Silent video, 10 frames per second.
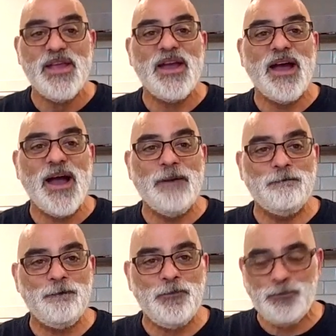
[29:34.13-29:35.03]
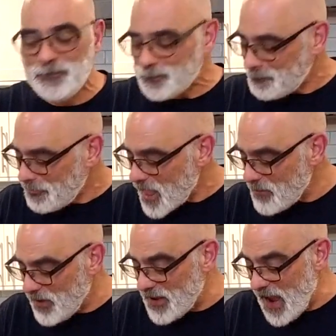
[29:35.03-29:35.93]

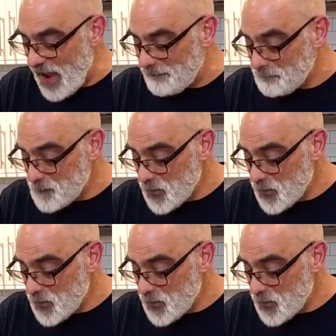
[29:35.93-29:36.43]
But yeah,